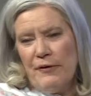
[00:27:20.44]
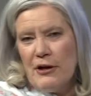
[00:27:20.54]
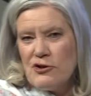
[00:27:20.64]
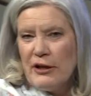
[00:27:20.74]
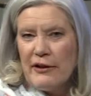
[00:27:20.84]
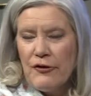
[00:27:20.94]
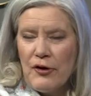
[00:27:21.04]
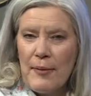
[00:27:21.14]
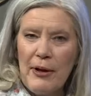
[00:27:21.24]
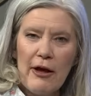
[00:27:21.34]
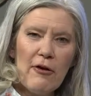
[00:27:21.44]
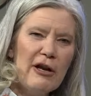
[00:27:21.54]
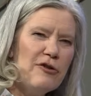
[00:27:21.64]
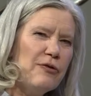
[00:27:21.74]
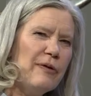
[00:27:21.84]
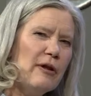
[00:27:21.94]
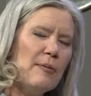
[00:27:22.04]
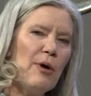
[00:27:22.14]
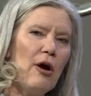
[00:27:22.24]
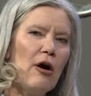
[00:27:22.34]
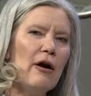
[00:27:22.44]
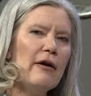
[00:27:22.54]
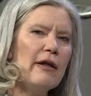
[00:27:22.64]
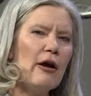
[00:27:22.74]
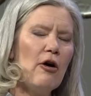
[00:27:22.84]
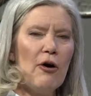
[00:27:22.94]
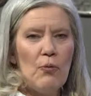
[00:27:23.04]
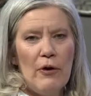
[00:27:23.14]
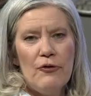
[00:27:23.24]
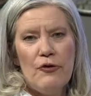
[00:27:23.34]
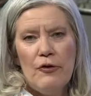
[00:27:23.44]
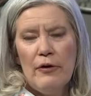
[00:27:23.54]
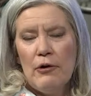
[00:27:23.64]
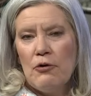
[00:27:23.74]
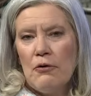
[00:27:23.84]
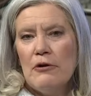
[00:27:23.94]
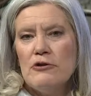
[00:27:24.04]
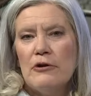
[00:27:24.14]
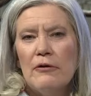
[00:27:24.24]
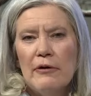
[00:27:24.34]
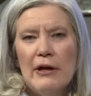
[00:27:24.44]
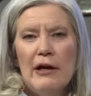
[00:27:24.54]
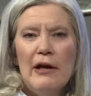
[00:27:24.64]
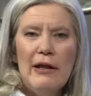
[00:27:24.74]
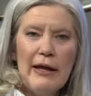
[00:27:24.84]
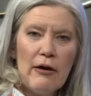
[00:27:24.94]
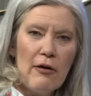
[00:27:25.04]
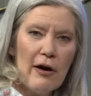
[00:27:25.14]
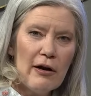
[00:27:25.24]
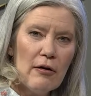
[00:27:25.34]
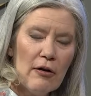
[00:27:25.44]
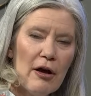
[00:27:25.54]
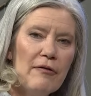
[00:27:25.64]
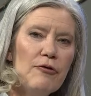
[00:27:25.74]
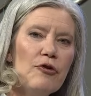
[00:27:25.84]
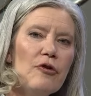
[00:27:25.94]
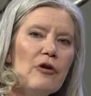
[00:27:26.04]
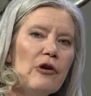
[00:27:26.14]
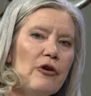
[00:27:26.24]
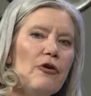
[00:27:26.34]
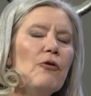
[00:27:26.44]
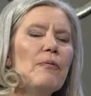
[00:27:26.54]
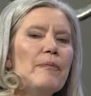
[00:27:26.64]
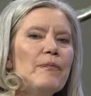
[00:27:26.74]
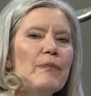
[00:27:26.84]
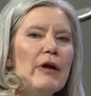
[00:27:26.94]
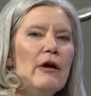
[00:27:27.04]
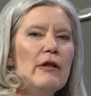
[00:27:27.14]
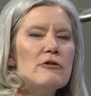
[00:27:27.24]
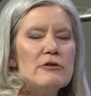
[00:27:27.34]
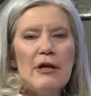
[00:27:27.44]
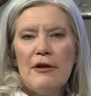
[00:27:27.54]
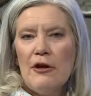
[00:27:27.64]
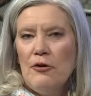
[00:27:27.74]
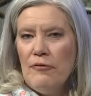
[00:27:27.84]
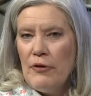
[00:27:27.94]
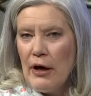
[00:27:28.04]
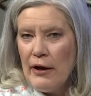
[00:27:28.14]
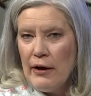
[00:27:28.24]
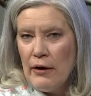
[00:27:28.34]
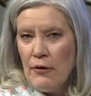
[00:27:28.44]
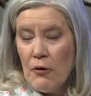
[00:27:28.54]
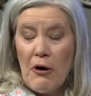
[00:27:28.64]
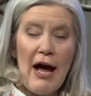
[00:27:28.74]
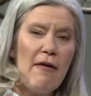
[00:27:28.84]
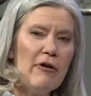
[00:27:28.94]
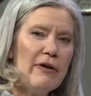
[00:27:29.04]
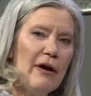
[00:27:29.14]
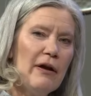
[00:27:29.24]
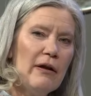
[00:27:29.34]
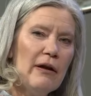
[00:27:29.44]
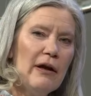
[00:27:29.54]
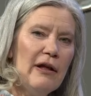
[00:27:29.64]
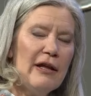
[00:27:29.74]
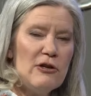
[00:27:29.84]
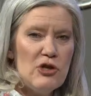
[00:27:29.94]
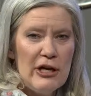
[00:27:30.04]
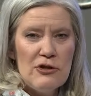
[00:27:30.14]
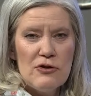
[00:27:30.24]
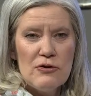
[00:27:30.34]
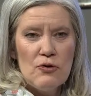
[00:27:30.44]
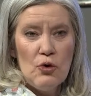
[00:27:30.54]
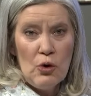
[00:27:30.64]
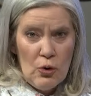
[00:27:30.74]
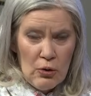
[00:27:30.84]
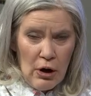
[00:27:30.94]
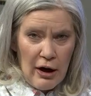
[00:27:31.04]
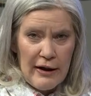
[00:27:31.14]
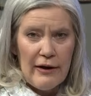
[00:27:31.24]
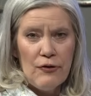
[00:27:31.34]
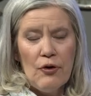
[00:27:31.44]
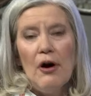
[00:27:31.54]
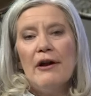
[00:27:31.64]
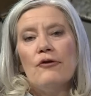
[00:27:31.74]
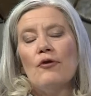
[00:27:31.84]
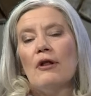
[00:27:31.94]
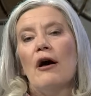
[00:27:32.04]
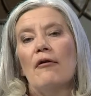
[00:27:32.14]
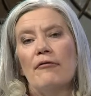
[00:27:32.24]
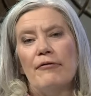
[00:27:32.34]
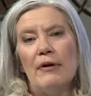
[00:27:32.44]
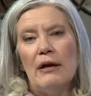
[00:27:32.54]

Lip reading: finishing this time together, I just feel in my heart that God wants to encourage you, that God loves you. There's nothing you've done or haven't done that changes who God is. God is love.